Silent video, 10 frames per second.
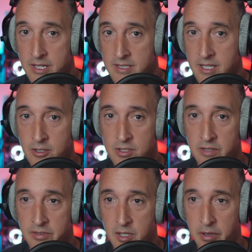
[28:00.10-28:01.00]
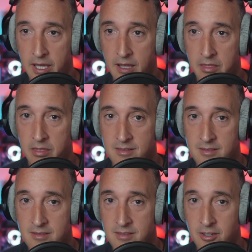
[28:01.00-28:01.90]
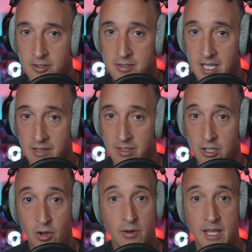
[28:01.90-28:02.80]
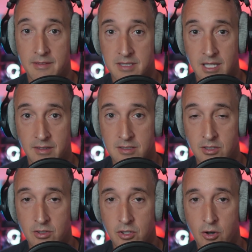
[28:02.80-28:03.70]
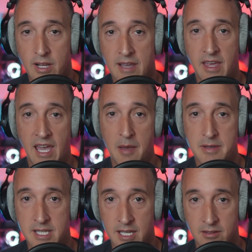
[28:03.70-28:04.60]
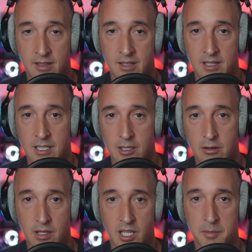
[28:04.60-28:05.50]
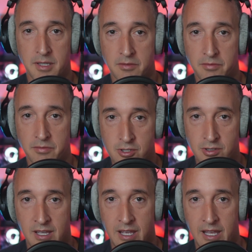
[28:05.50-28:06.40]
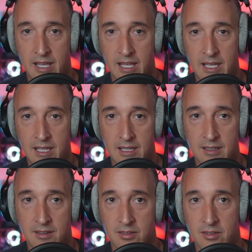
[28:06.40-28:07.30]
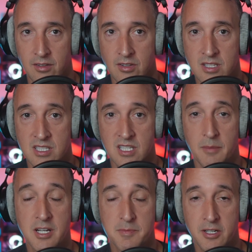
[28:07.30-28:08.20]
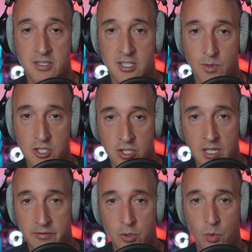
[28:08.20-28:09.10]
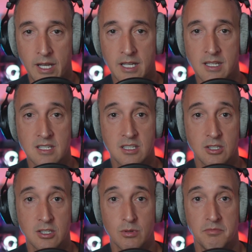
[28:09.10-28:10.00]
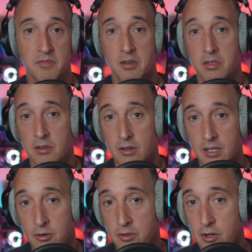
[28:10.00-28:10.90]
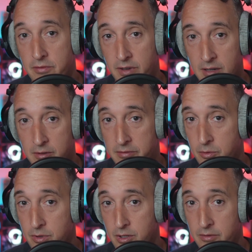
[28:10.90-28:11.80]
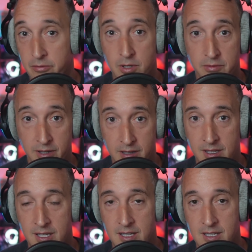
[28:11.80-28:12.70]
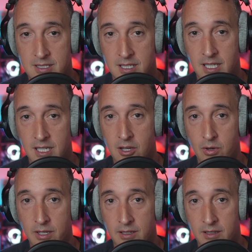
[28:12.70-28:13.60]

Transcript: set yourself on a path. You're saving, you already have savings. So you, you already have that habit down. You're thinking about the future. And this is in a much better situation than if you waited until you were 30 or 35 or 40 or 45 to get going.